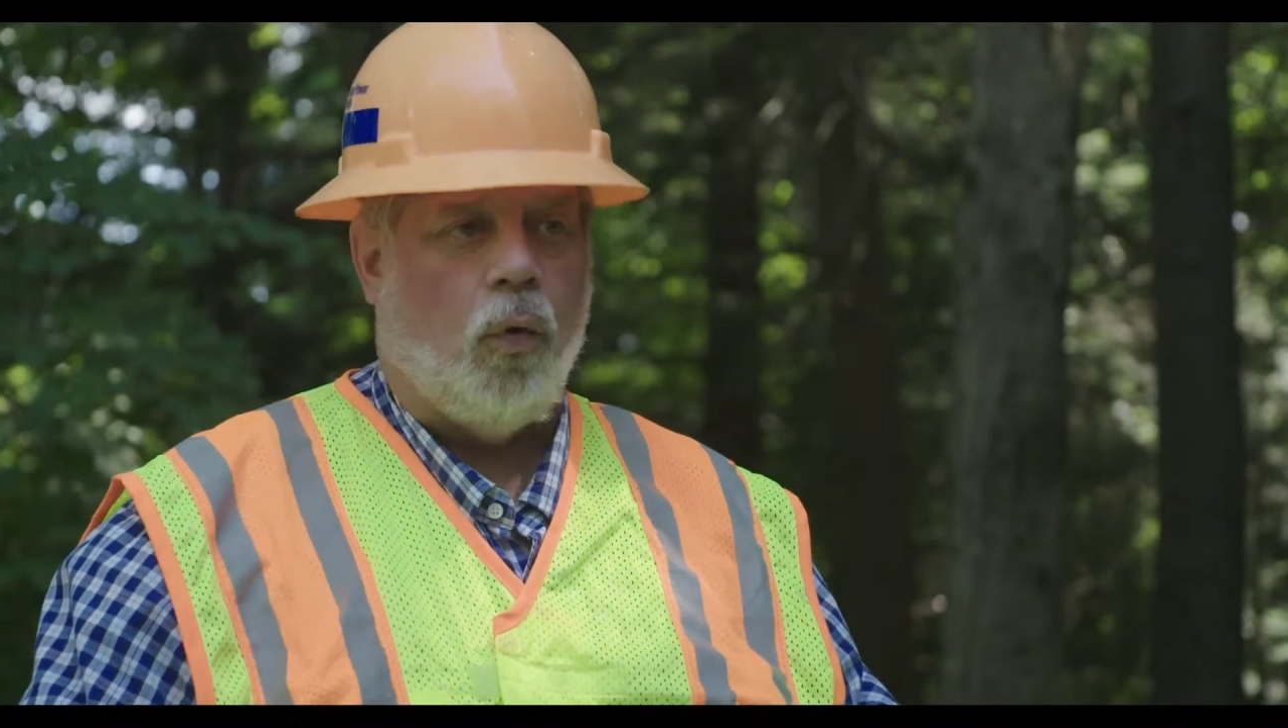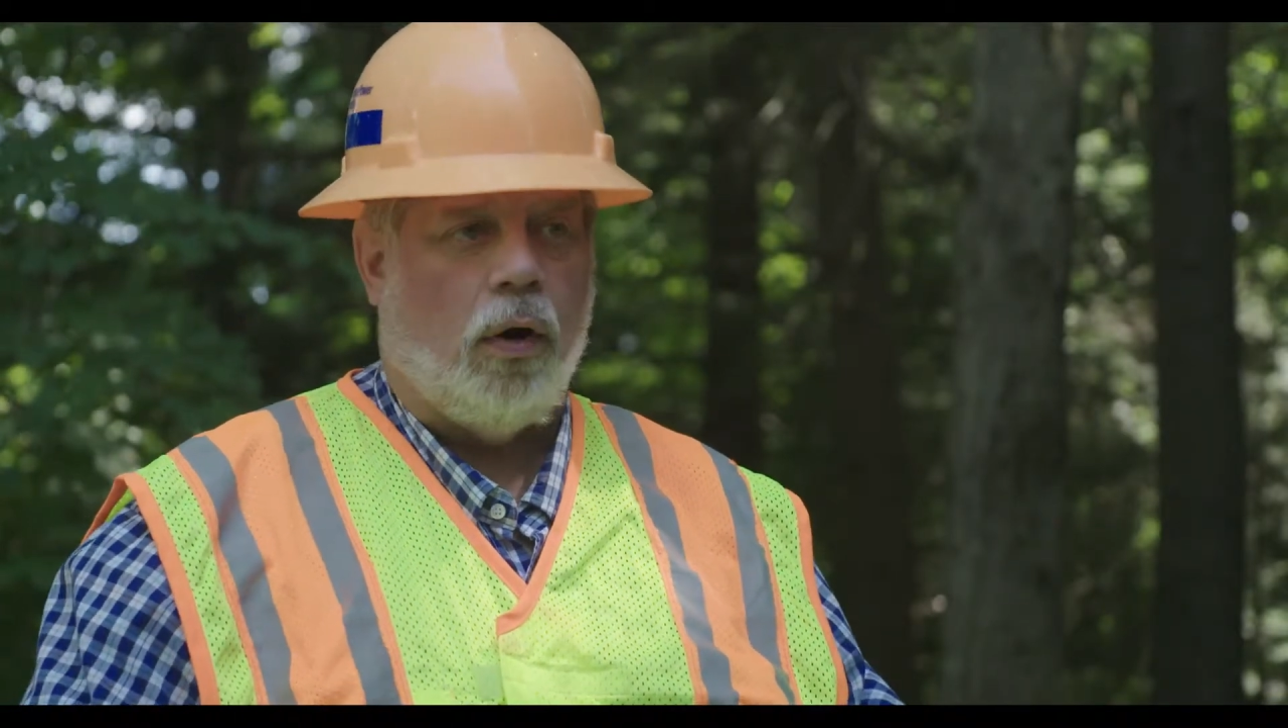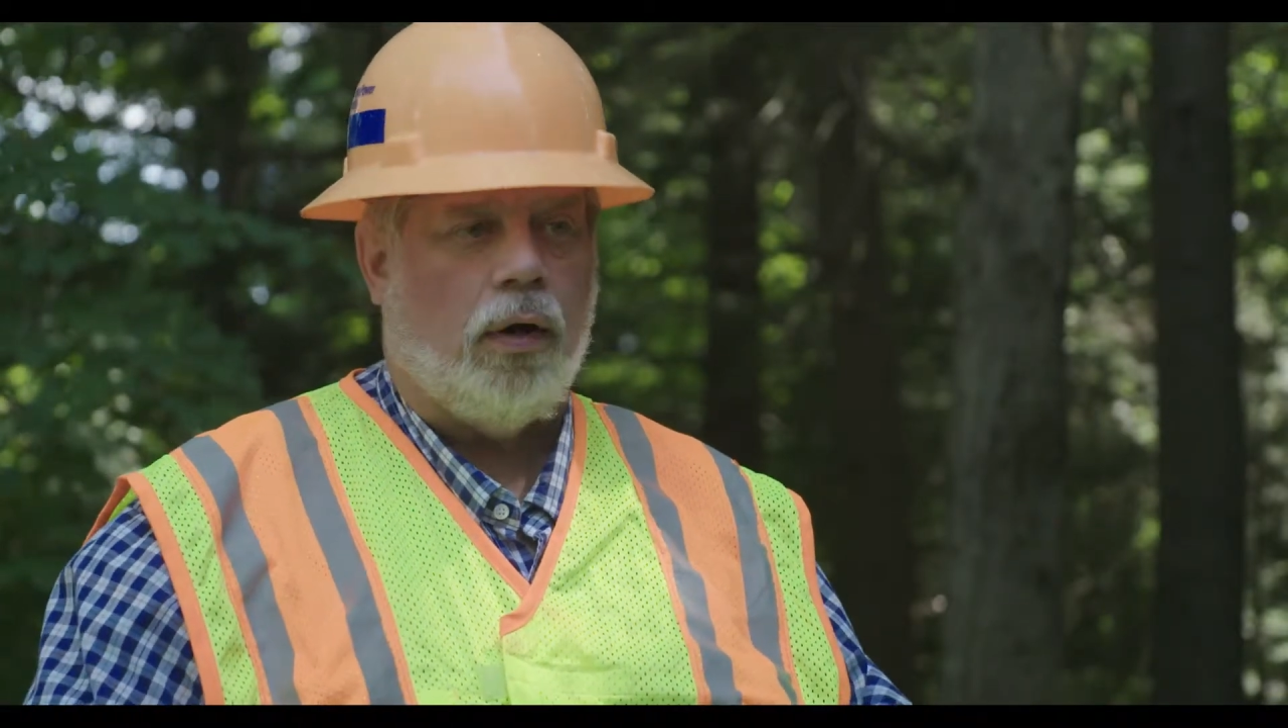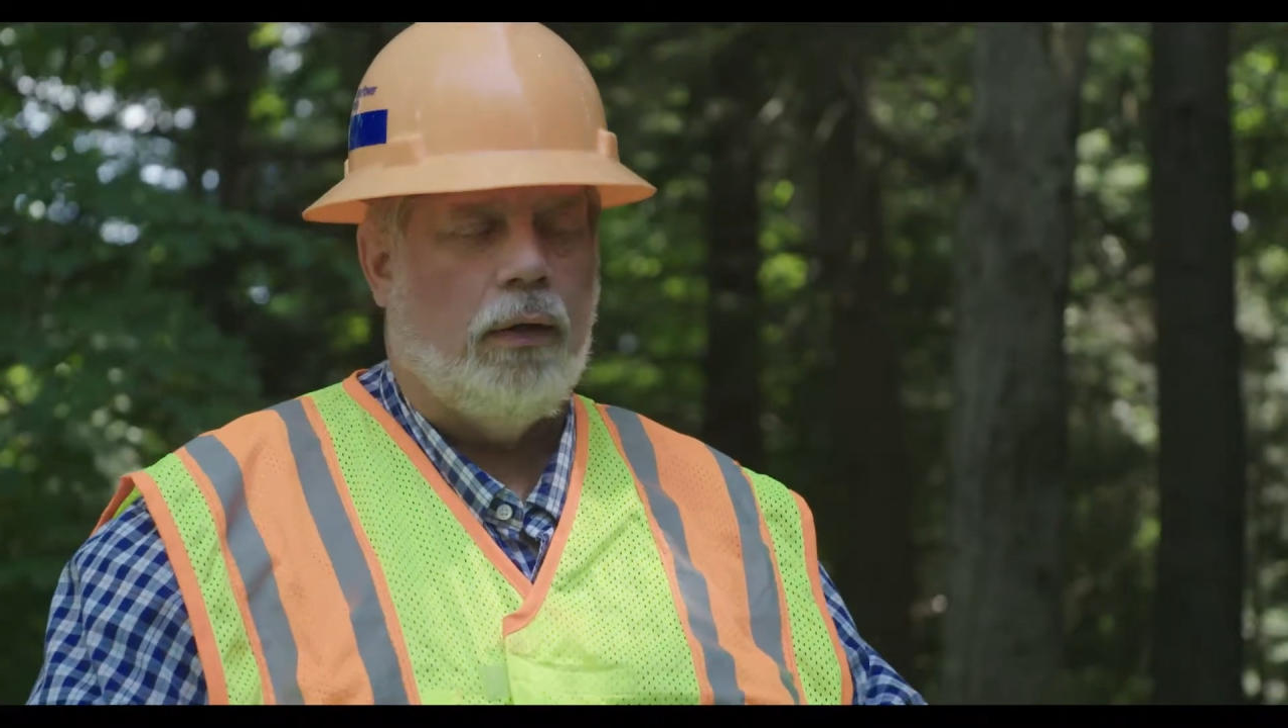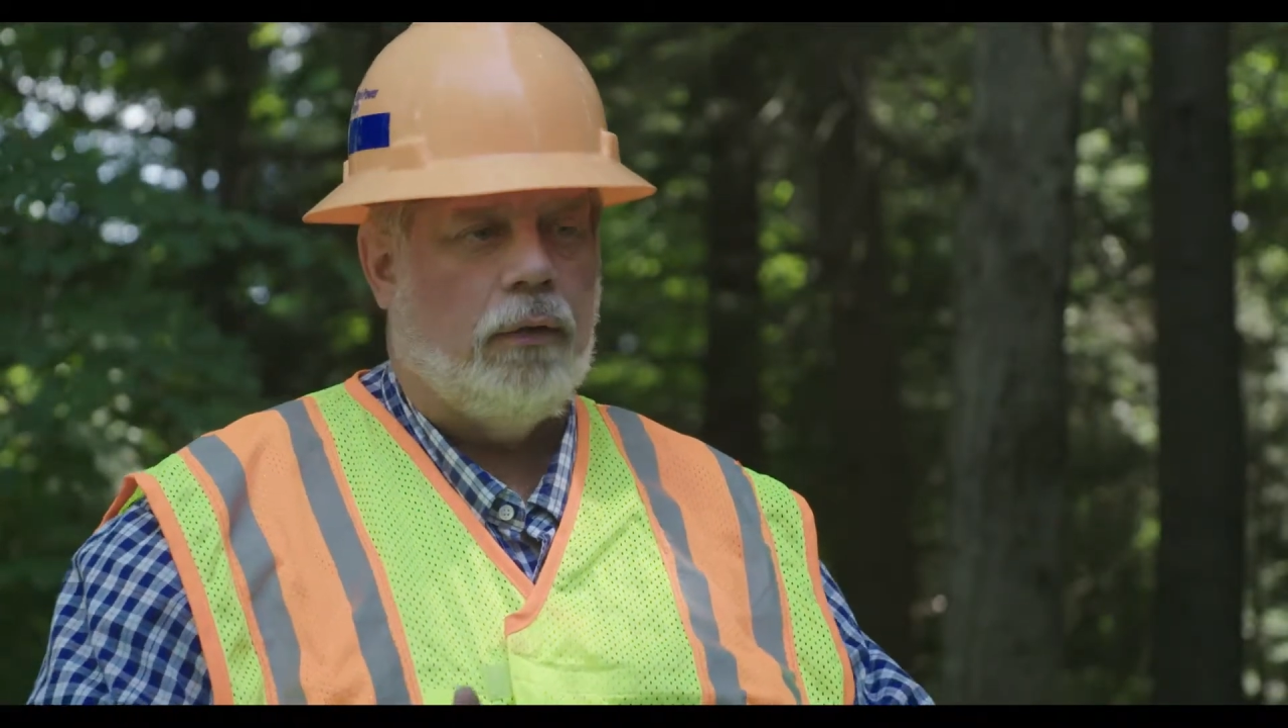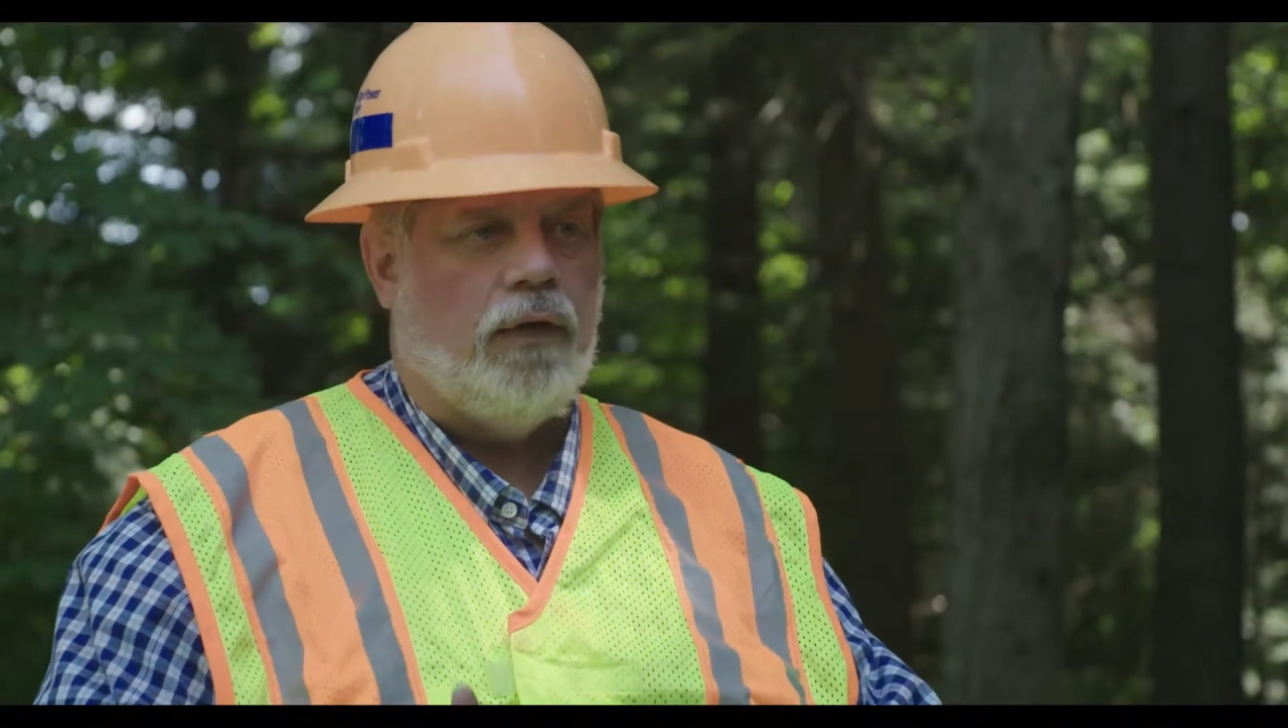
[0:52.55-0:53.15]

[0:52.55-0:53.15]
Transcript: work.